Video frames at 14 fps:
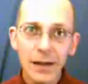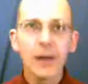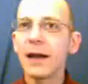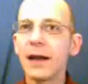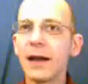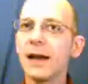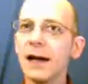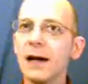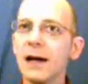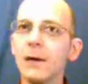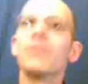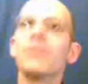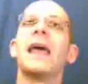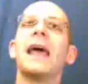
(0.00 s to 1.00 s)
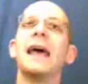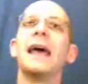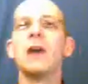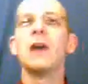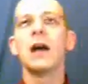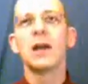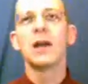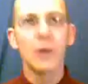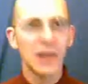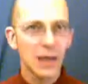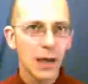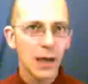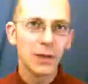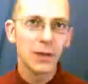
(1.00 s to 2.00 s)
right now and talking with a
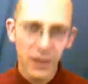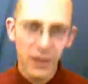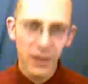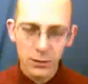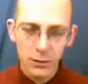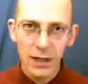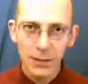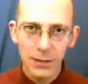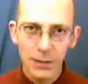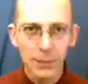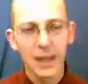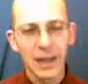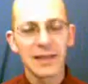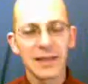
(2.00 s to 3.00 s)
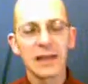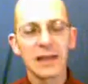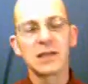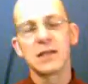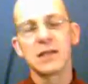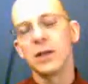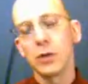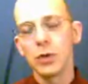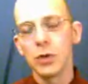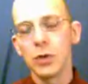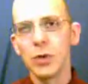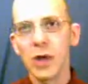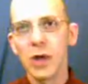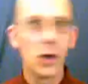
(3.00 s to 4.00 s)
couple of other people at the Institute
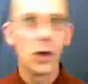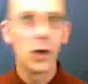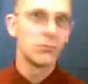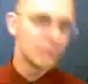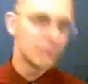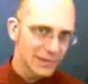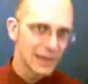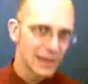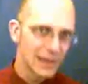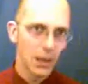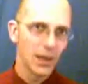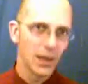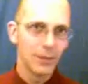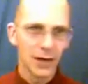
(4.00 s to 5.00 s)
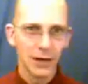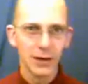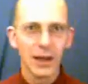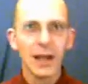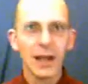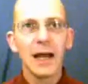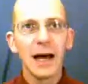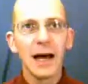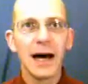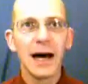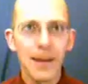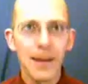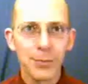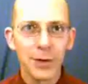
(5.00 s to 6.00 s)
who know a little bit about
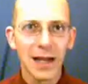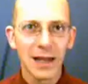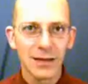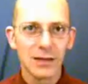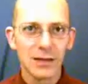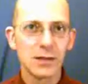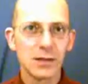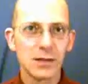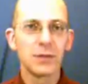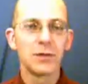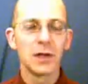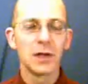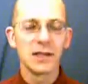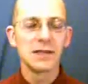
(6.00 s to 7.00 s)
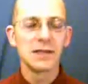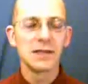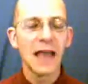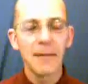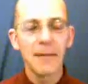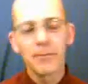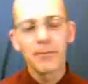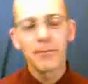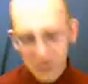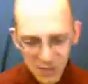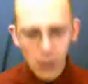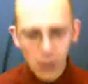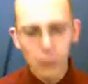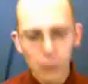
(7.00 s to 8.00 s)
operating the server and this and that.
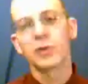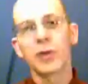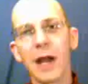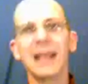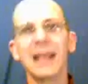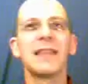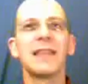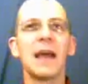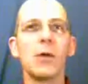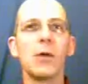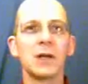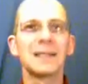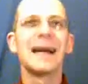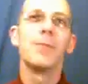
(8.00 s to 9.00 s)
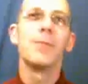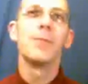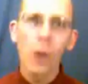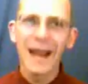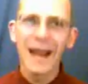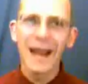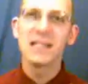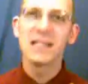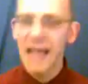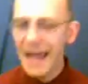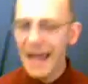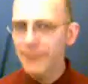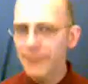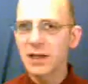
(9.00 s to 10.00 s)
So we're trying to get that worked out, but what has
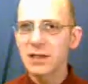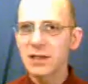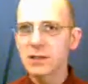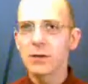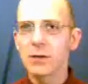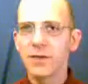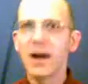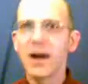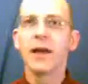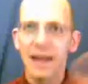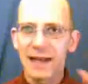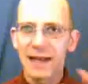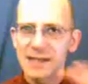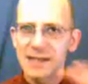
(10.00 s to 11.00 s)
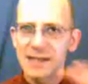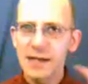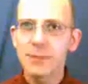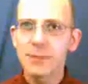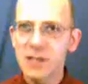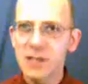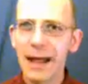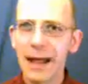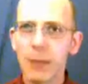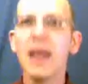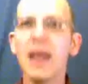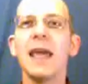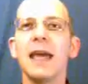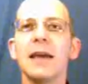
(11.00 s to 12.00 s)
happened so far that seems to
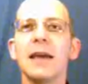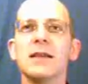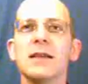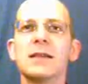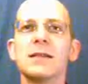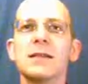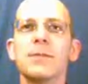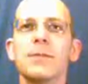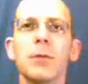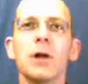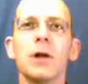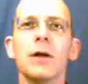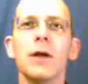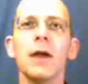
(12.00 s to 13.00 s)
help is people